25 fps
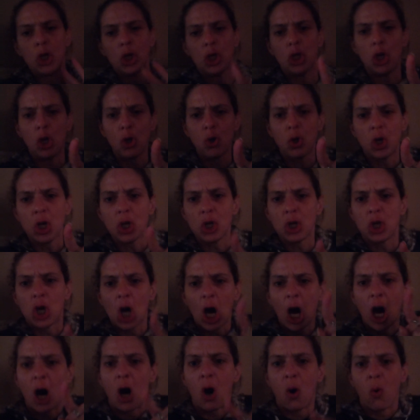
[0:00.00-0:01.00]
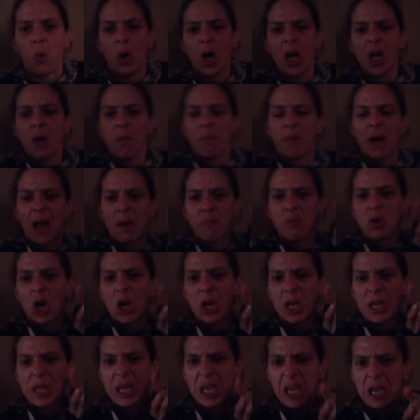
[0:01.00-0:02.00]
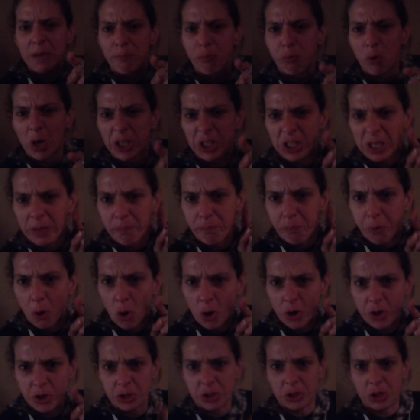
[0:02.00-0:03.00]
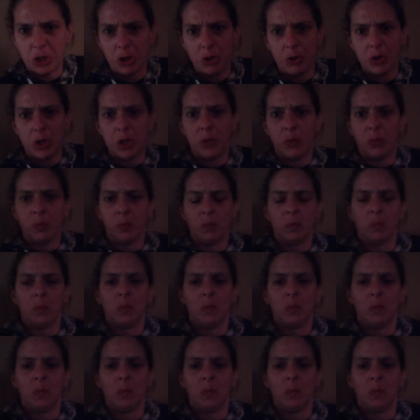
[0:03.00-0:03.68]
You can go, but I'm going to keep what's important to you.